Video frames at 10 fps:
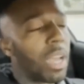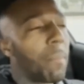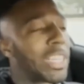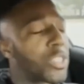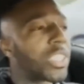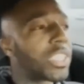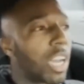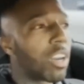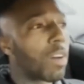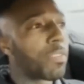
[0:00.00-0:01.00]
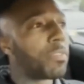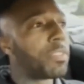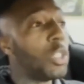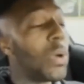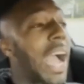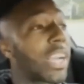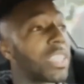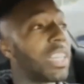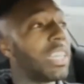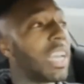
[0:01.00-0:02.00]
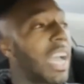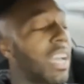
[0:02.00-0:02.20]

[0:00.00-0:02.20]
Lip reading: Make sure it's done off of you actually